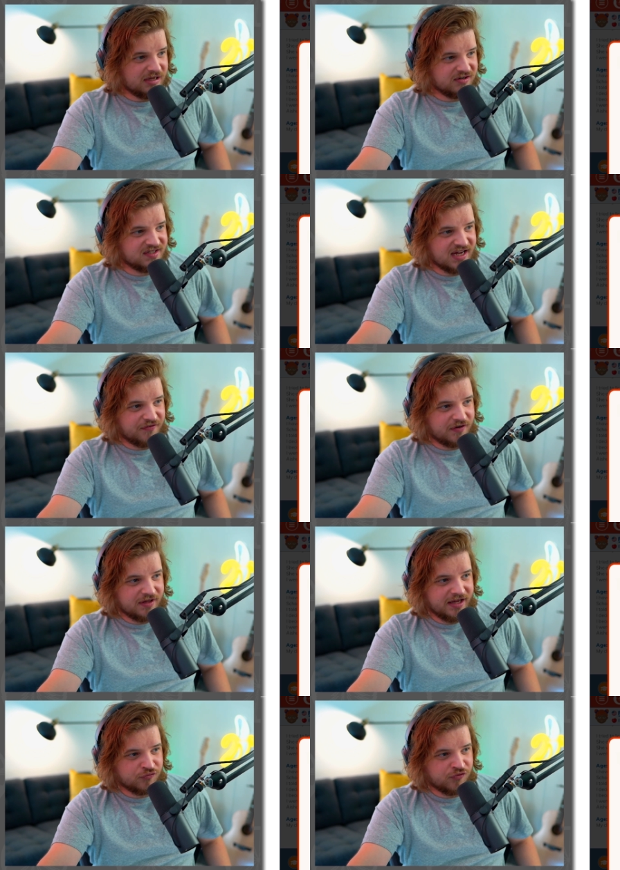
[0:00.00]
There is
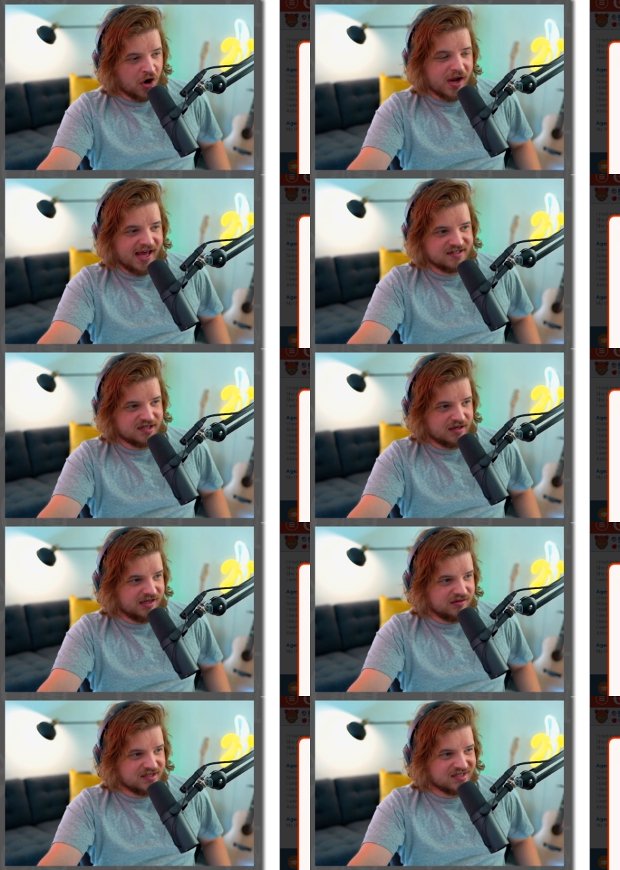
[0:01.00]
definitely a wrong answer
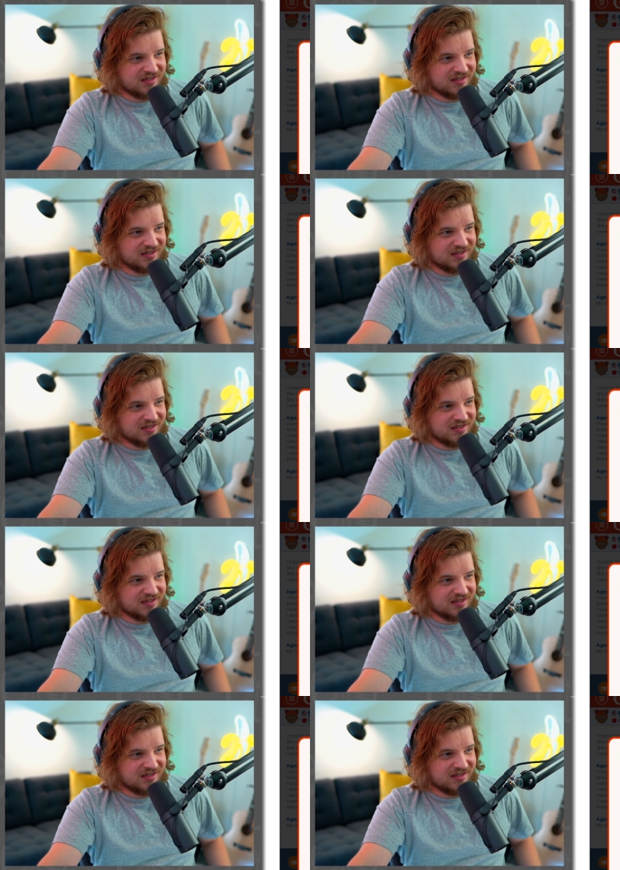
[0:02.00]
in this